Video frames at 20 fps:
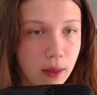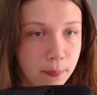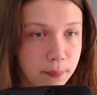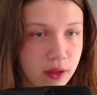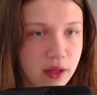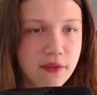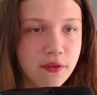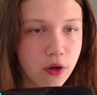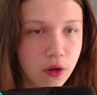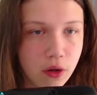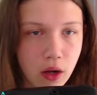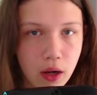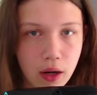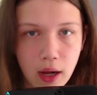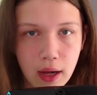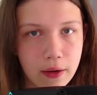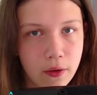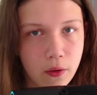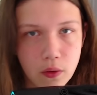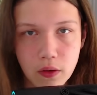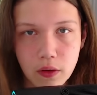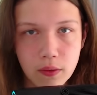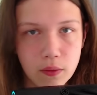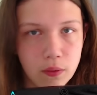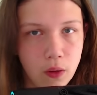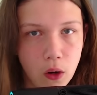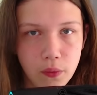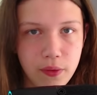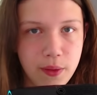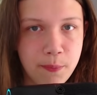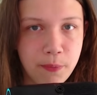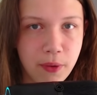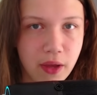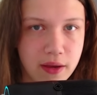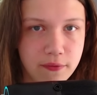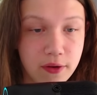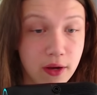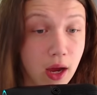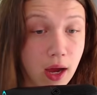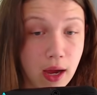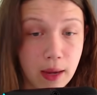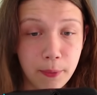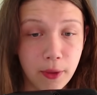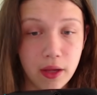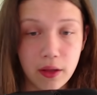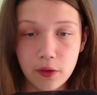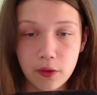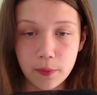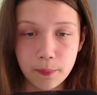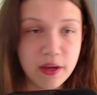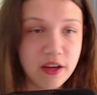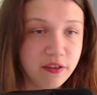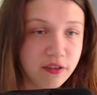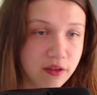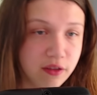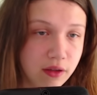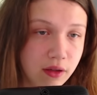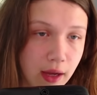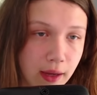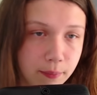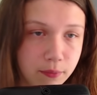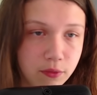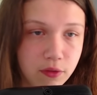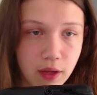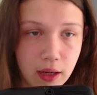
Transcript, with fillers: Believe it or not, I don't only play VR, I play a lot of PC games.